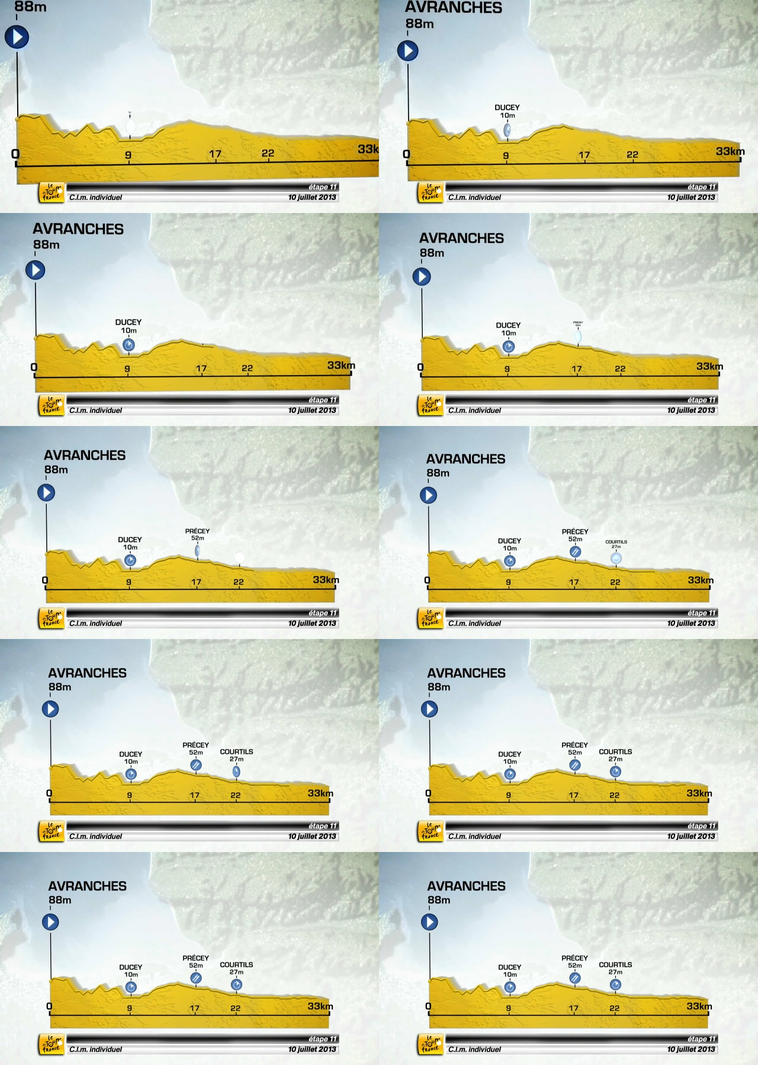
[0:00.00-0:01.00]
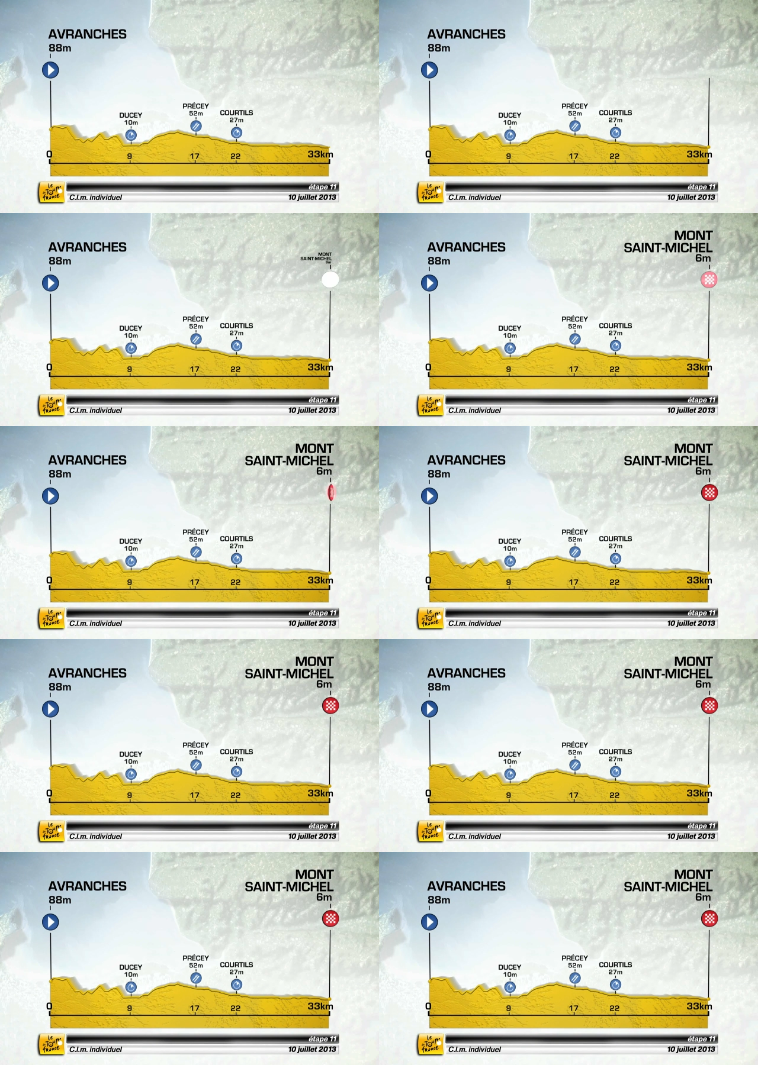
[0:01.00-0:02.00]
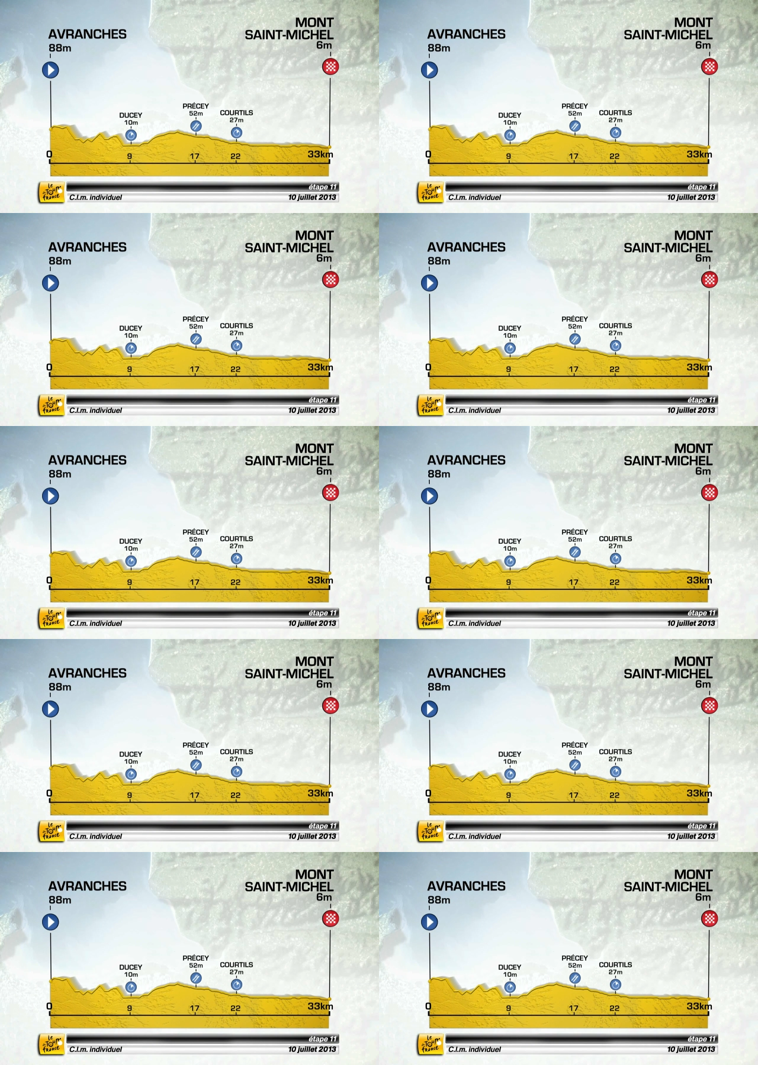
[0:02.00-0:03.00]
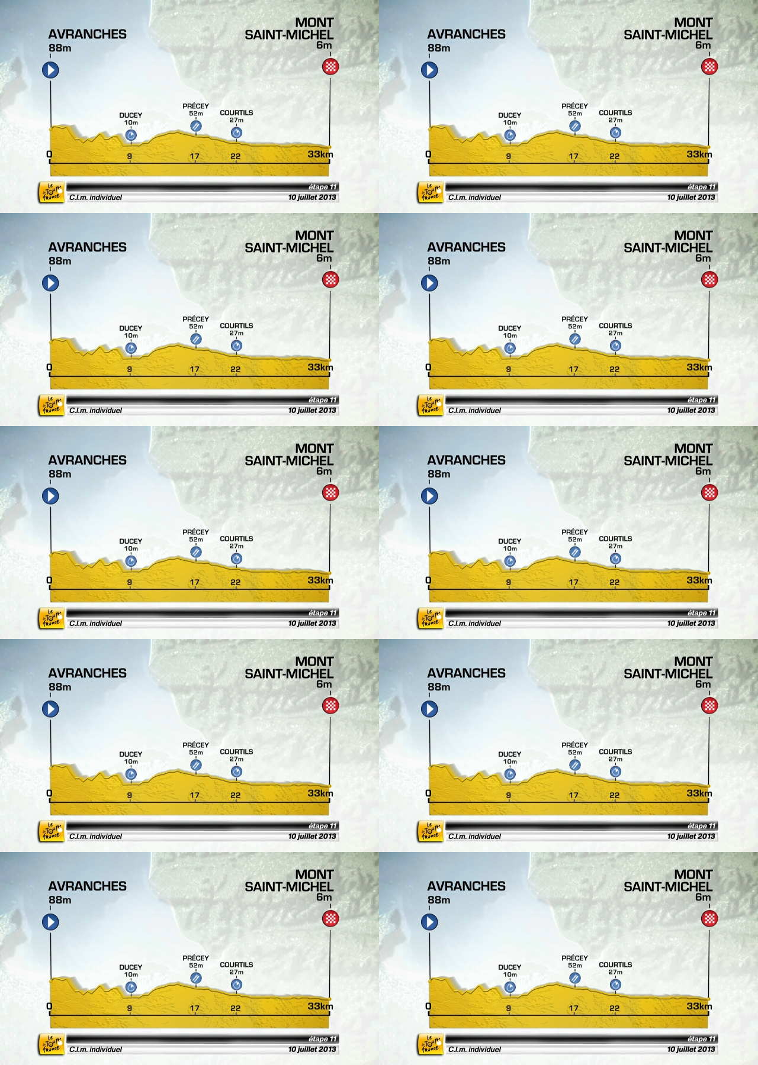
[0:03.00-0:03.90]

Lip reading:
[unreadable: no face in view]